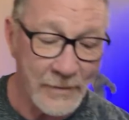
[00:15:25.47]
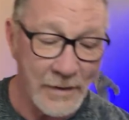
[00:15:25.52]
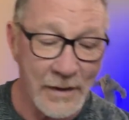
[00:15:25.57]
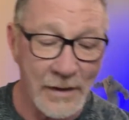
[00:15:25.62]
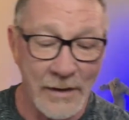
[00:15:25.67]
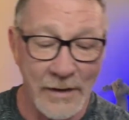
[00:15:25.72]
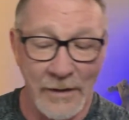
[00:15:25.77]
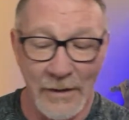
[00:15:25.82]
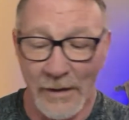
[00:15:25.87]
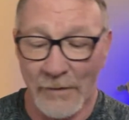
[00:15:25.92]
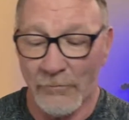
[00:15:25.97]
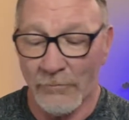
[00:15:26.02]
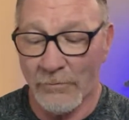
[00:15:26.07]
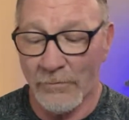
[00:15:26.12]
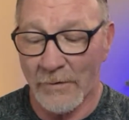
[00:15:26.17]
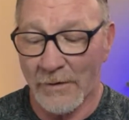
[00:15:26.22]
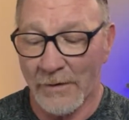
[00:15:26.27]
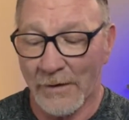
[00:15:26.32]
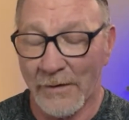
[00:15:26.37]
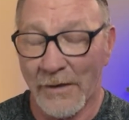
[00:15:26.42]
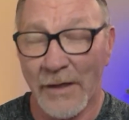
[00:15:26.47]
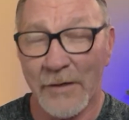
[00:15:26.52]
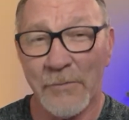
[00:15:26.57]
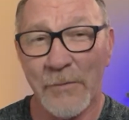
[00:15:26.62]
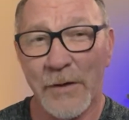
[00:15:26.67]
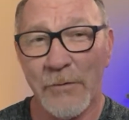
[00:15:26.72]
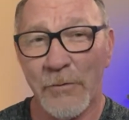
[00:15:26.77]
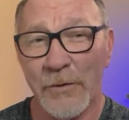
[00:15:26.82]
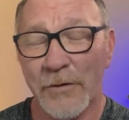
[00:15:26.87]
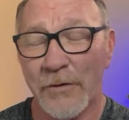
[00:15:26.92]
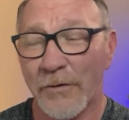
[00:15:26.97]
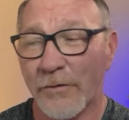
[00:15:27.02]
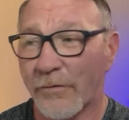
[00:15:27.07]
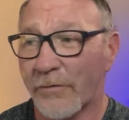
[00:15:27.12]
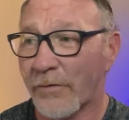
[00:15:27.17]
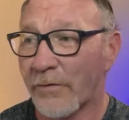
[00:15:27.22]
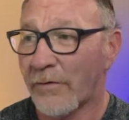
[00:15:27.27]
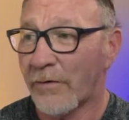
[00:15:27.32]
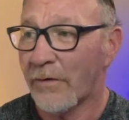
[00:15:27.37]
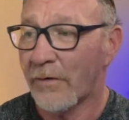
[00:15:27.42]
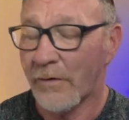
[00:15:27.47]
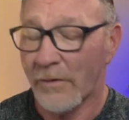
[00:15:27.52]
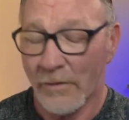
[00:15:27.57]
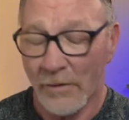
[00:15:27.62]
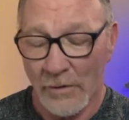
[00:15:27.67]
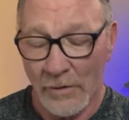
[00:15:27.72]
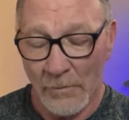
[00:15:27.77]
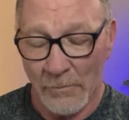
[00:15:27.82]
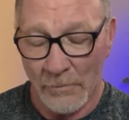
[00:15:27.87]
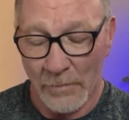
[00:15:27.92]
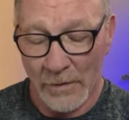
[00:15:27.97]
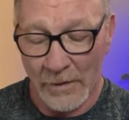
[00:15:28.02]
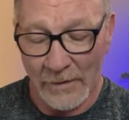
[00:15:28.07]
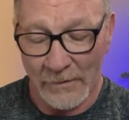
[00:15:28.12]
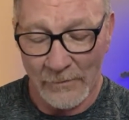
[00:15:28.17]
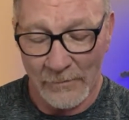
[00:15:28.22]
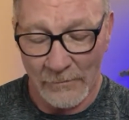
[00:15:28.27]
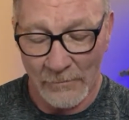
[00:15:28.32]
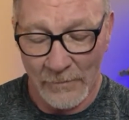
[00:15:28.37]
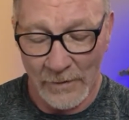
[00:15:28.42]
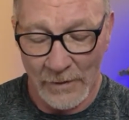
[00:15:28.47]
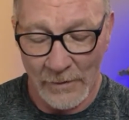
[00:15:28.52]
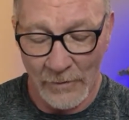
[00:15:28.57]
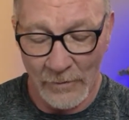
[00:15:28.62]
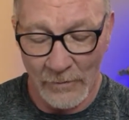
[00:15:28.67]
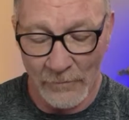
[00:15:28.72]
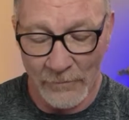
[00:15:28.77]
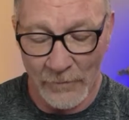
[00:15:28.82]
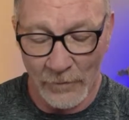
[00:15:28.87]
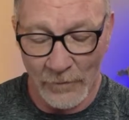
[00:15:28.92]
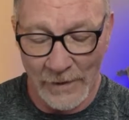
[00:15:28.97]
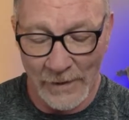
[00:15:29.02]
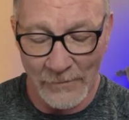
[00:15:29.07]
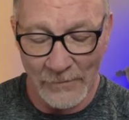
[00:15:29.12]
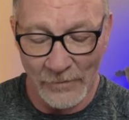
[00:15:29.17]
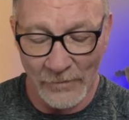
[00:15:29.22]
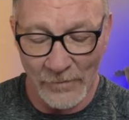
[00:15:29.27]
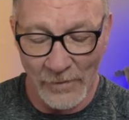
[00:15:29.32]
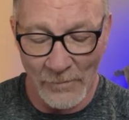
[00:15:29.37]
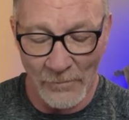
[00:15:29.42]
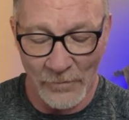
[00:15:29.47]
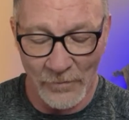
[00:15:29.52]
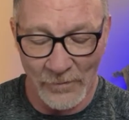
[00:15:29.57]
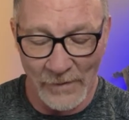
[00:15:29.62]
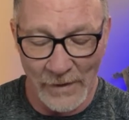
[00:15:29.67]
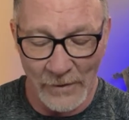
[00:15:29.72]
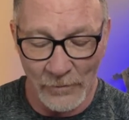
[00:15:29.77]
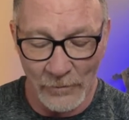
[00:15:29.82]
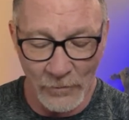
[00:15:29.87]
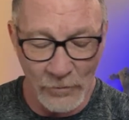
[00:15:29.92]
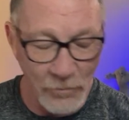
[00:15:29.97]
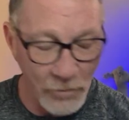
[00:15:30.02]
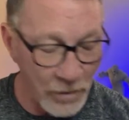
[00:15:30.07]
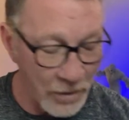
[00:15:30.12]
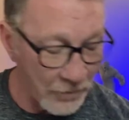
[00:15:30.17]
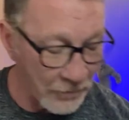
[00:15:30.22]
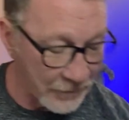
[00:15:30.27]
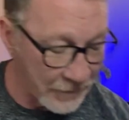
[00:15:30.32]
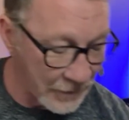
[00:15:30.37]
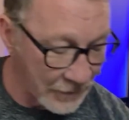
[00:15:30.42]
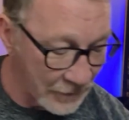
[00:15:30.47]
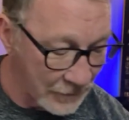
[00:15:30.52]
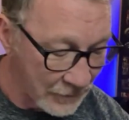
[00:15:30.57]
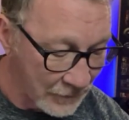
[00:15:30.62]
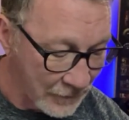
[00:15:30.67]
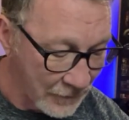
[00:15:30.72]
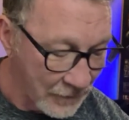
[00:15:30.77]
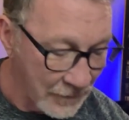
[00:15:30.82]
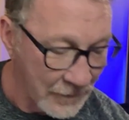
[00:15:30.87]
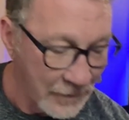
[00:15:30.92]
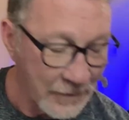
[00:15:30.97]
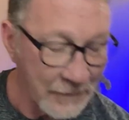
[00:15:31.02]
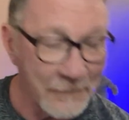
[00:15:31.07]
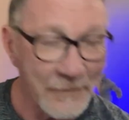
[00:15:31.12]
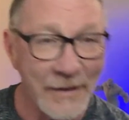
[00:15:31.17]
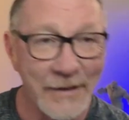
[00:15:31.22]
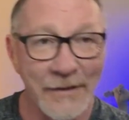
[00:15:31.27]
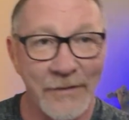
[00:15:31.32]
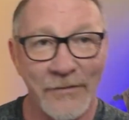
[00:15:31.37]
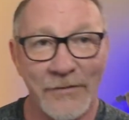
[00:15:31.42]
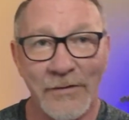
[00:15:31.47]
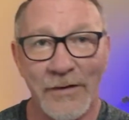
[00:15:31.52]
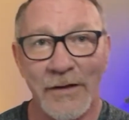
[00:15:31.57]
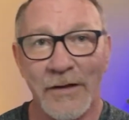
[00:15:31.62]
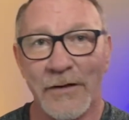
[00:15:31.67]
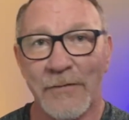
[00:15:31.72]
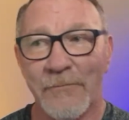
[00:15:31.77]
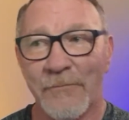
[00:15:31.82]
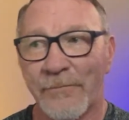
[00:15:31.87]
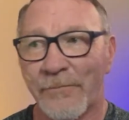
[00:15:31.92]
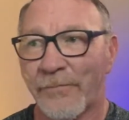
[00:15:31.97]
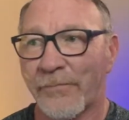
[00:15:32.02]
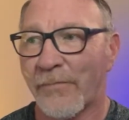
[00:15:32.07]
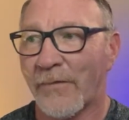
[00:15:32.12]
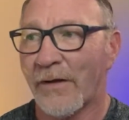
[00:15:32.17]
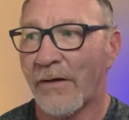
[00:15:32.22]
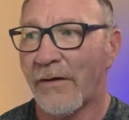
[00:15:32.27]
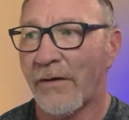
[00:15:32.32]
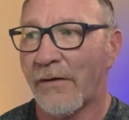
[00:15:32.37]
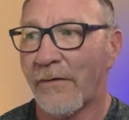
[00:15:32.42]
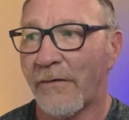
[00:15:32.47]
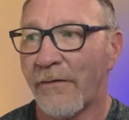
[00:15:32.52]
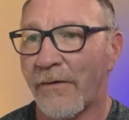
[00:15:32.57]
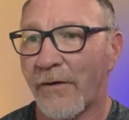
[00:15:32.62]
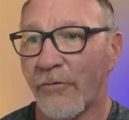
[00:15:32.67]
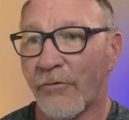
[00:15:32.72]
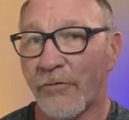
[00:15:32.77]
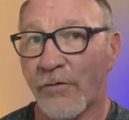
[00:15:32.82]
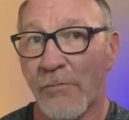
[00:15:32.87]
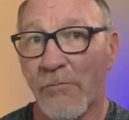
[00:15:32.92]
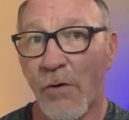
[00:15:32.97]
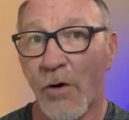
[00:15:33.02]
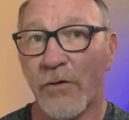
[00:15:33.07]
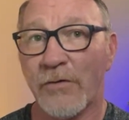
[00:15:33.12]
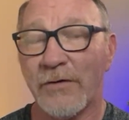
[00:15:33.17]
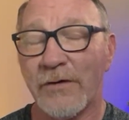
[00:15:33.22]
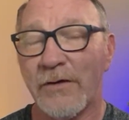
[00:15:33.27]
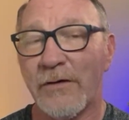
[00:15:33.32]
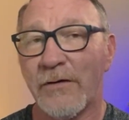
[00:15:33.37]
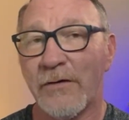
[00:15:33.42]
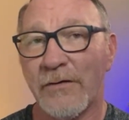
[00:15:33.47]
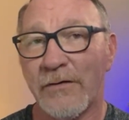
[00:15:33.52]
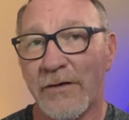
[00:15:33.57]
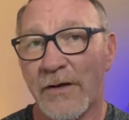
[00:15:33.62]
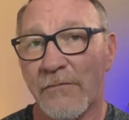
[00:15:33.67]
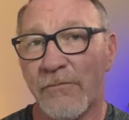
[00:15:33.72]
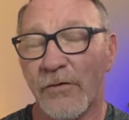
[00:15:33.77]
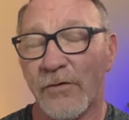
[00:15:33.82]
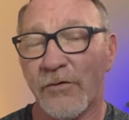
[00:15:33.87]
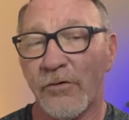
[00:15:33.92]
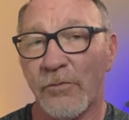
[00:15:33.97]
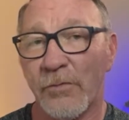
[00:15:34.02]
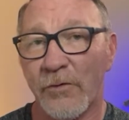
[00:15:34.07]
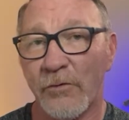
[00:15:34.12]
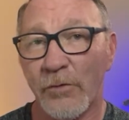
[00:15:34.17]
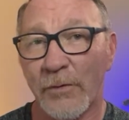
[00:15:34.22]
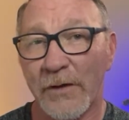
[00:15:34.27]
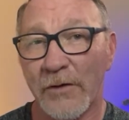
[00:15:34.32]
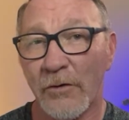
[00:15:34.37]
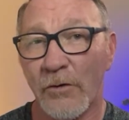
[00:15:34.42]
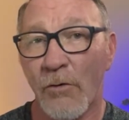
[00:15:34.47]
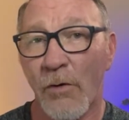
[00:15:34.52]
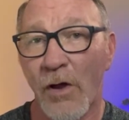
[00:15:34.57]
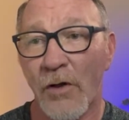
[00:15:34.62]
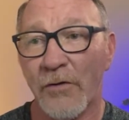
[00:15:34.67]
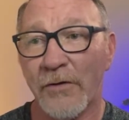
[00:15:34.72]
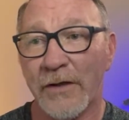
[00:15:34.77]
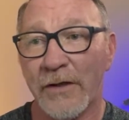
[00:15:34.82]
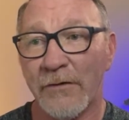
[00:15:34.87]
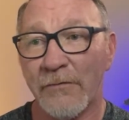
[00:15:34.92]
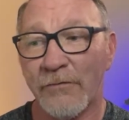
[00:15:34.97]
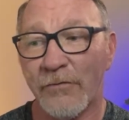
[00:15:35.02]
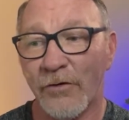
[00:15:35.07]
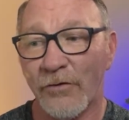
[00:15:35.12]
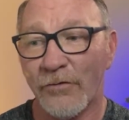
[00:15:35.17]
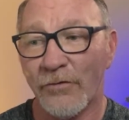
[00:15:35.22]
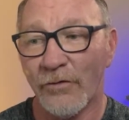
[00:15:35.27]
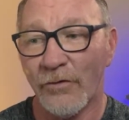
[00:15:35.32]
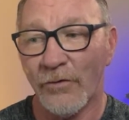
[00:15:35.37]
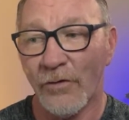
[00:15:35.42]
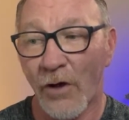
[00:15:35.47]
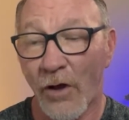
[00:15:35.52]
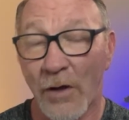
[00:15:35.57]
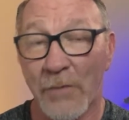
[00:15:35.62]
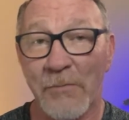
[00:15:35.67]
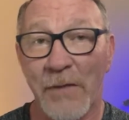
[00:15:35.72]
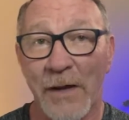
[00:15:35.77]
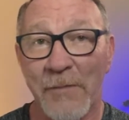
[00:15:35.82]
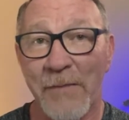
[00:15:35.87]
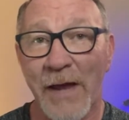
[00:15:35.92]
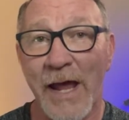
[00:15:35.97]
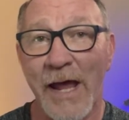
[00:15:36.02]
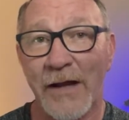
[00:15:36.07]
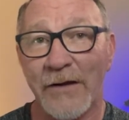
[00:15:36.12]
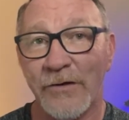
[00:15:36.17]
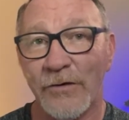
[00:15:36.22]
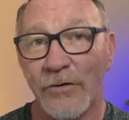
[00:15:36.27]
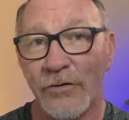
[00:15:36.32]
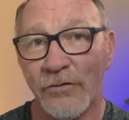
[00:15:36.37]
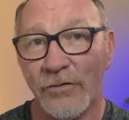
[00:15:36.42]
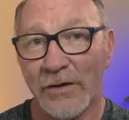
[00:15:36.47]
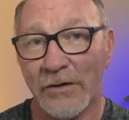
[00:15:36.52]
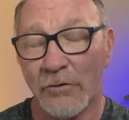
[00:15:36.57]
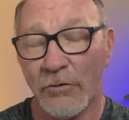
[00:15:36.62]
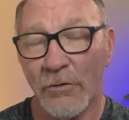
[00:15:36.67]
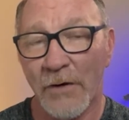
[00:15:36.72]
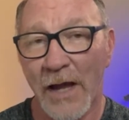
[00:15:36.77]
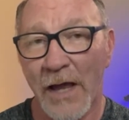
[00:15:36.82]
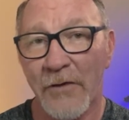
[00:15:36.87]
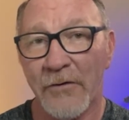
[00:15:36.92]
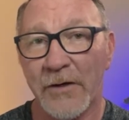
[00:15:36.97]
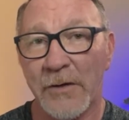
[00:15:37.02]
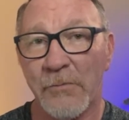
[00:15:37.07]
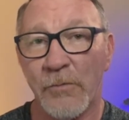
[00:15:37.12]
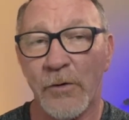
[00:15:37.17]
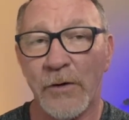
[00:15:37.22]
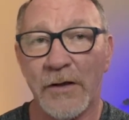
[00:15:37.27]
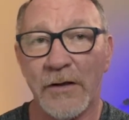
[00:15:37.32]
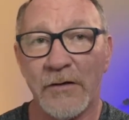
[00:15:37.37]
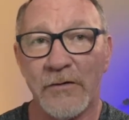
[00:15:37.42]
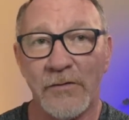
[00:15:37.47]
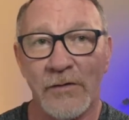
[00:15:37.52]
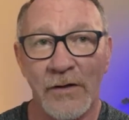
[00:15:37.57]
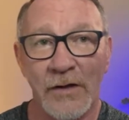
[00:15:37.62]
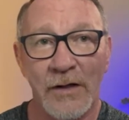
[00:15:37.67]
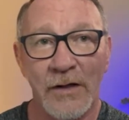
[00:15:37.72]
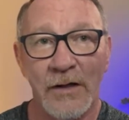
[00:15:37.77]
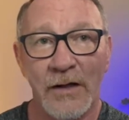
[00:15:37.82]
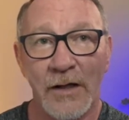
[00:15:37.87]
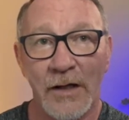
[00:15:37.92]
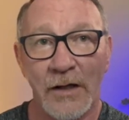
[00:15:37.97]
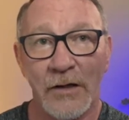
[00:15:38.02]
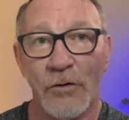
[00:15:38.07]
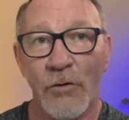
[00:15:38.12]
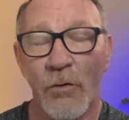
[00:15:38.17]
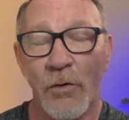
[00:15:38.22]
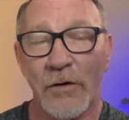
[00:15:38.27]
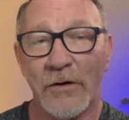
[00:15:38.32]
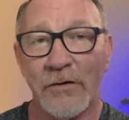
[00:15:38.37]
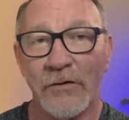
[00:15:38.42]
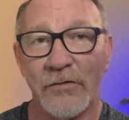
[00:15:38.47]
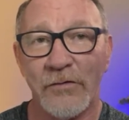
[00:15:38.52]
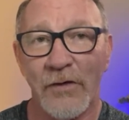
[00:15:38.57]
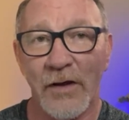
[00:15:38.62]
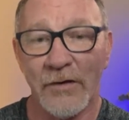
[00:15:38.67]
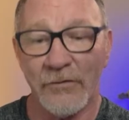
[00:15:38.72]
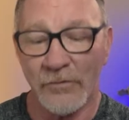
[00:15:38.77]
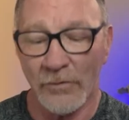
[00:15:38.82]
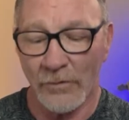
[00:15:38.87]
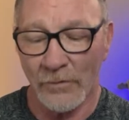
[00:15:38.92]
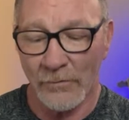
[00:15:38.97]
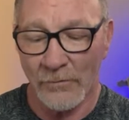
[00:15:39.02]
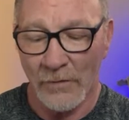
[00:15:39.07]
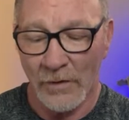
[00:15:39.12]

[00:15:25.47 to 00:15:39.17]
I really like my Windows, but you know, if you're getting substandard quality, and like I said, there's a marked difference between the quality of just on my Mac using Creality Print and Orca Slicer,